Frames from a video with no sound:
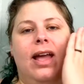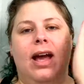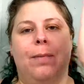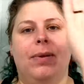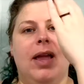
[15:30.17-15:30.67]

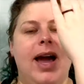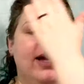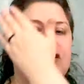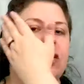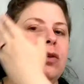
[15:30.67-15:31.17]
apply
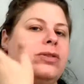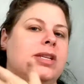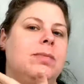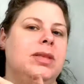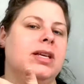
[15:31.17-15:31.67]
it to
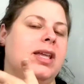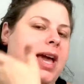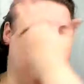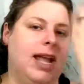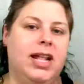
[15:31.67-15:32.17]
loosen up the
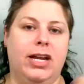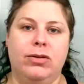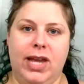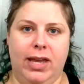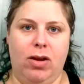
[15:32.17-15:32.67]
clay, and then you
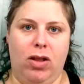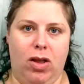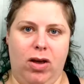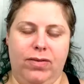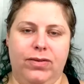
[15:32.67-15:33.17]
take it all
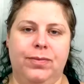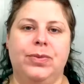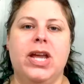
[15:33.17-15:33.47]
off.